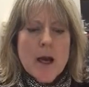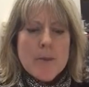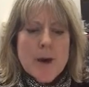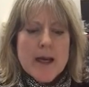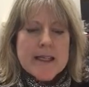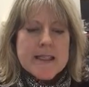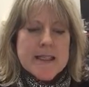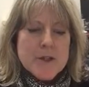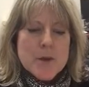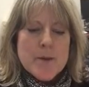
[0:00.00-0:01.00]
Pregnancy
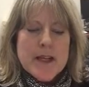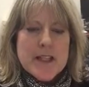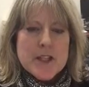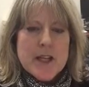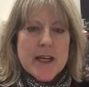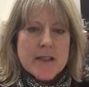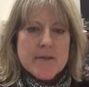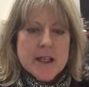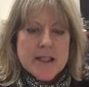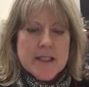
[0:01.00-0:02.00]
Discrimination Act of
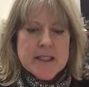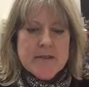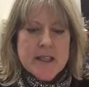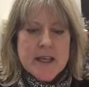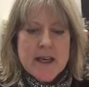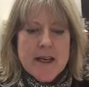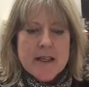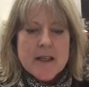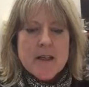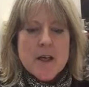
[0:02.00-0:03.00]

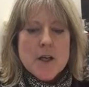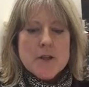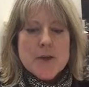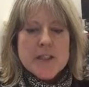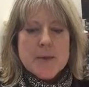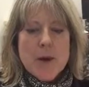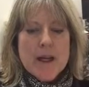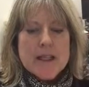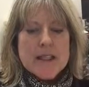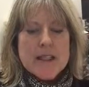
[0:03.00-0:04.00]
1978 treats
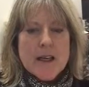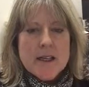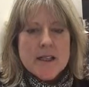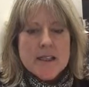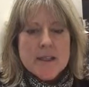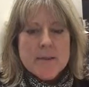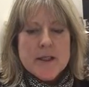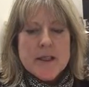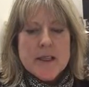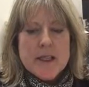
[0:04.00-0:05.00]
pregnancy like a
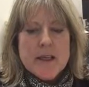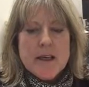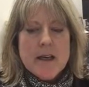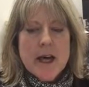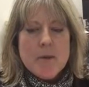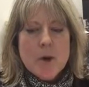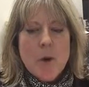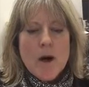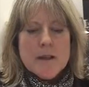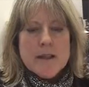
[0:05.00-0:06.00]
disability and
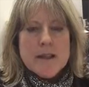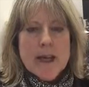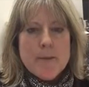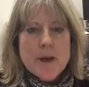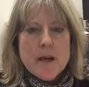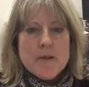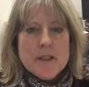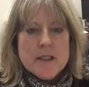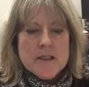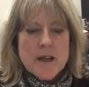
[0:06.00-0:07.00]
requires the same
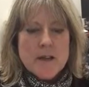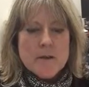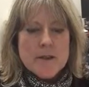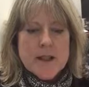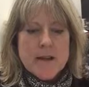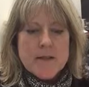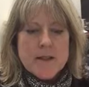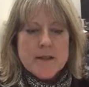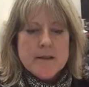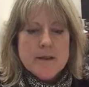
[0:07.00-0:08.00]
coverage as Title
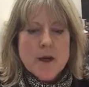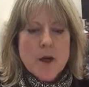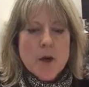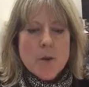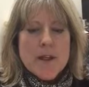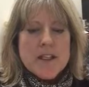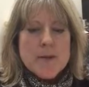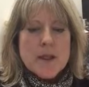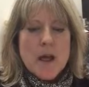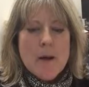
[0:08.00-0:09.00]
VII.
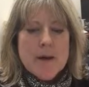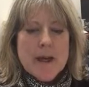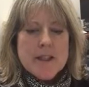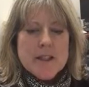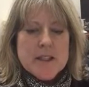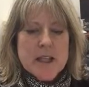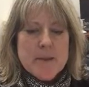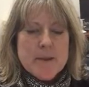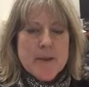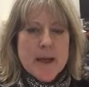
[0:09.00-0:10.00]
Reasonable accommodations can
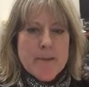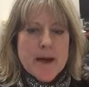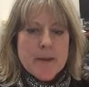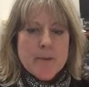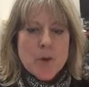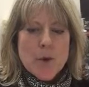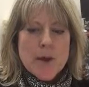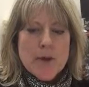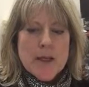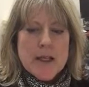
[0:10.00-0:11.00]
be made by an
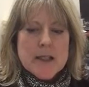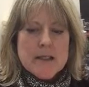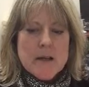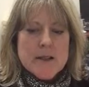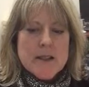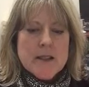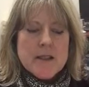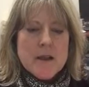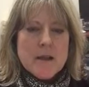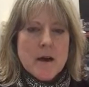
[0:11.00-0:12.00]
employer as long as it
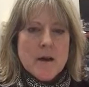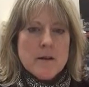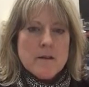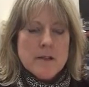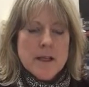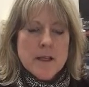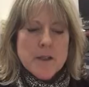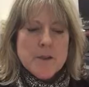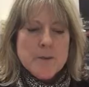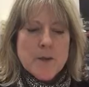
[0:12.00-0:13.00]
does not cause an
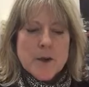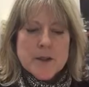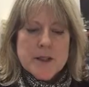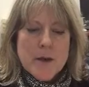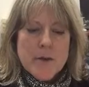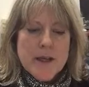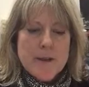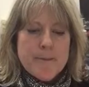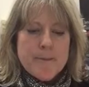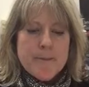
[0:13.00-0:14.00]
undue burden on
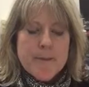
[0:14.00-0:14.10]
them.